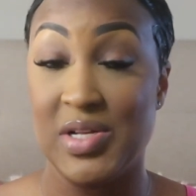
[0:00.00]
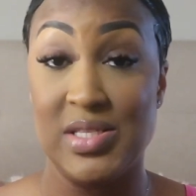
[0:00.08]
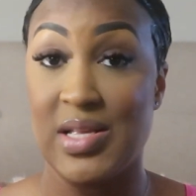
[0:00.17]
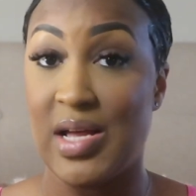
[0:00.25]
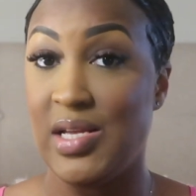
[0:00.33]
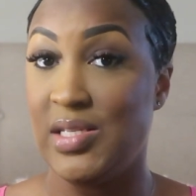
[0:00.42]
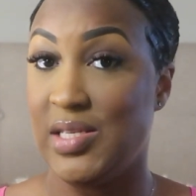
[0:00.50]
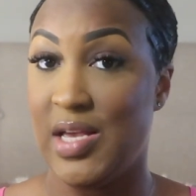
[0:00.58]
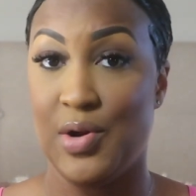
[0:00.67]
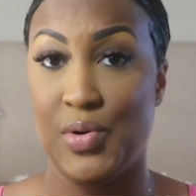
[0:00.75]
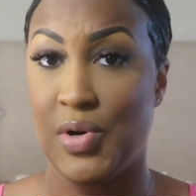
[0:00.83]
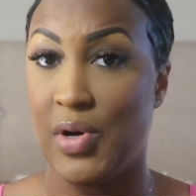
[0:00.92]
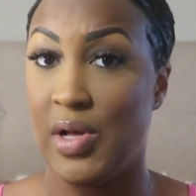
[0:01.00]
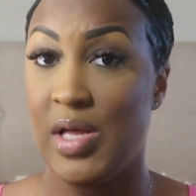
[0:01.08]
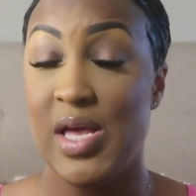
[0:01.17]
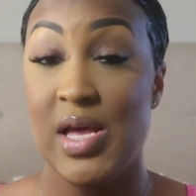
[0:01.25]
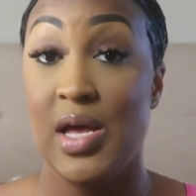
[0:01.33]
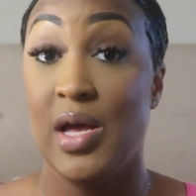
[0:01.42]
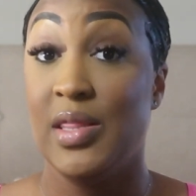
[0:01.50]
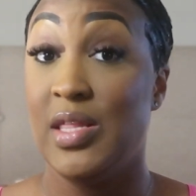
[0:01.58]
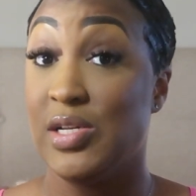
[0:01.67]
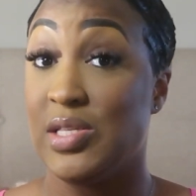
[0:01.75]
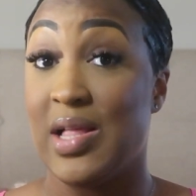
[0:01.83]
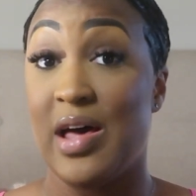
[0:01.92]
It's not easy at all
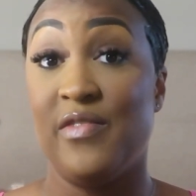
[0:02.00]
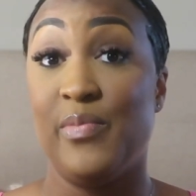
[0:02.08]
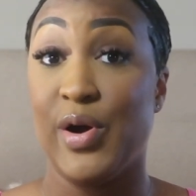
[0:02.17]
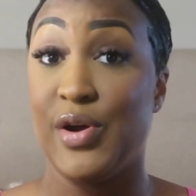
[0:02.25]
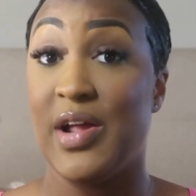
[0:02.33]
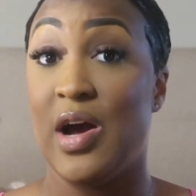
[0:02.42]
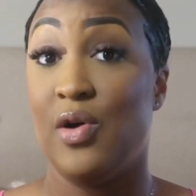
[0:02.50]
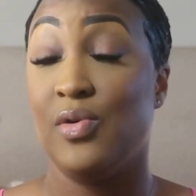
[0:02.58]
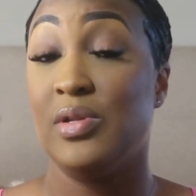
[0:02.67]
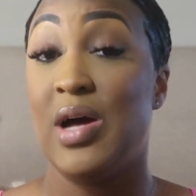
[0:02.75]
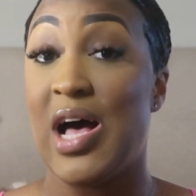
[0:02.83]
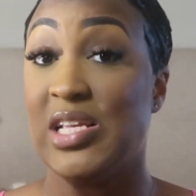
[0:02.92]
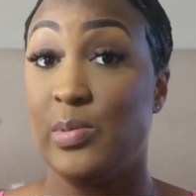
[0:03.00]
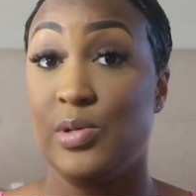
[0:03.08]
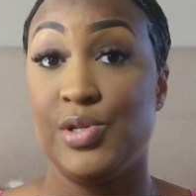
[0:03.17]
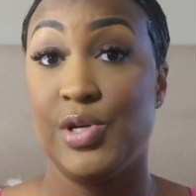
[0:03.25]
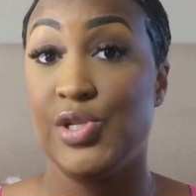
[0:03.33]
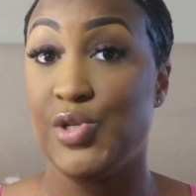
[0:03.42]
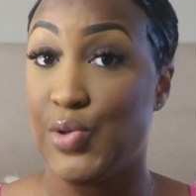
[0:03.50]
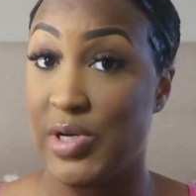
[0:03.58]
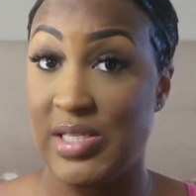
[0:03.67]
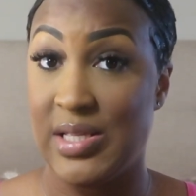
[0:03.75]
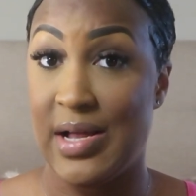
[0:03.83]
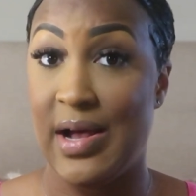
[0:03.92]
there's a lot of burnout. Hospitals are
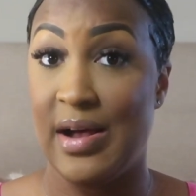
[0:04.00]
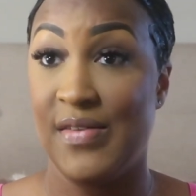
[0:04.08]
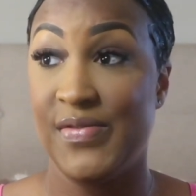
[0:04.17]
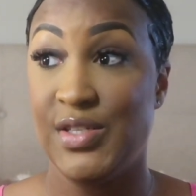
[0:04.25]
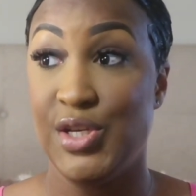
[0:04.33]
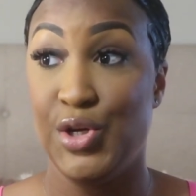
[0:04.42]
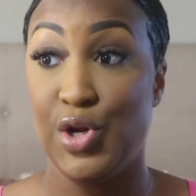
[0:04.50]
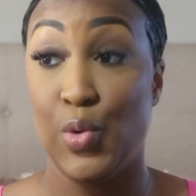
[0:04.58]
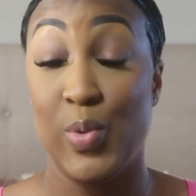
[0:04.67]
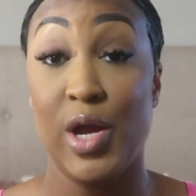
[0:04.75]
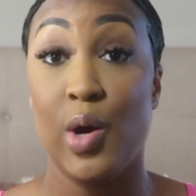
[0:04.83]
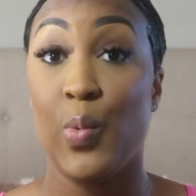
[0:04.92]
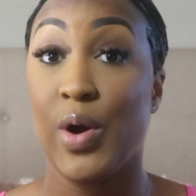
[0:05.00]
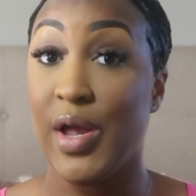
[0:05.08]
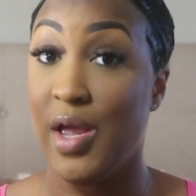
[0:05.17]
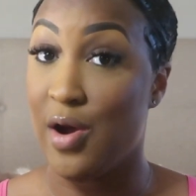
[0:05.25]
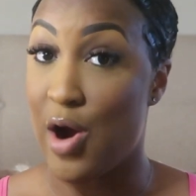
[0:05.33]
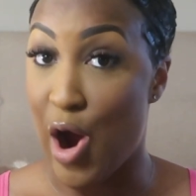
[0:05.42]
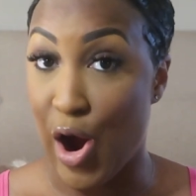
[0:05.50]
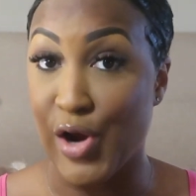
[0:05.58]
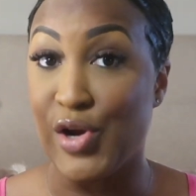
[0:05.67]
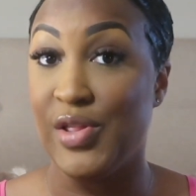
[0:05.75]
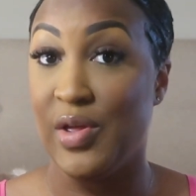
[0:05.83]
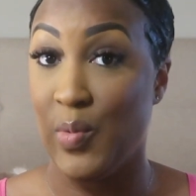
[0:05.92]
short-staffed. You know, we are working
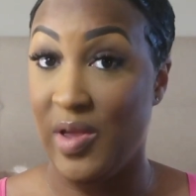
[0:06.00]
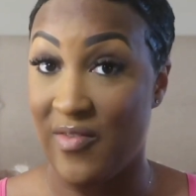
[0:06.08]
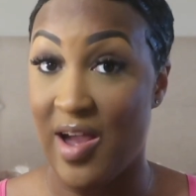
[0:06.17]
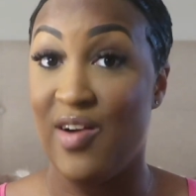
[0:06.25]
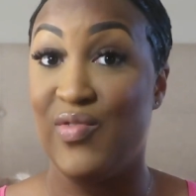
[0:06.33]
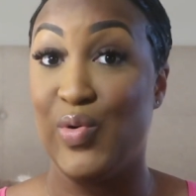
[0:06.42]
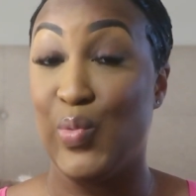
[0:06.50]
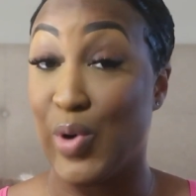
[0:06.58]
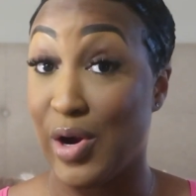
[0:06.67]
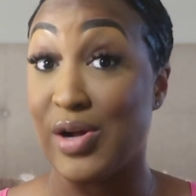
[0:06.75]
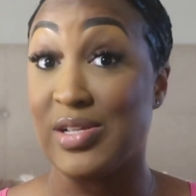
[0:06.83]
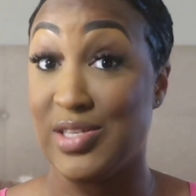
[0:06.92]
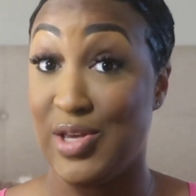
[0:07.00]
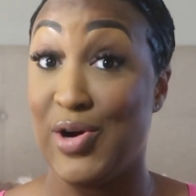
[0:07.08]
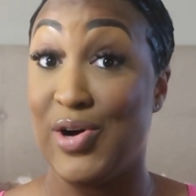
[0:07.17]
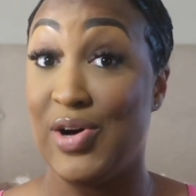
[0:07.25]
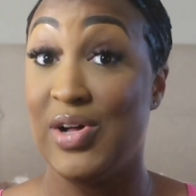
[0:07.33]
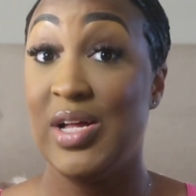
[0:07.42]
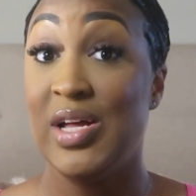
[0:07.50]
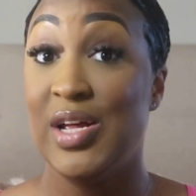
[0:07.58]
harder than we've ever worked, y'all.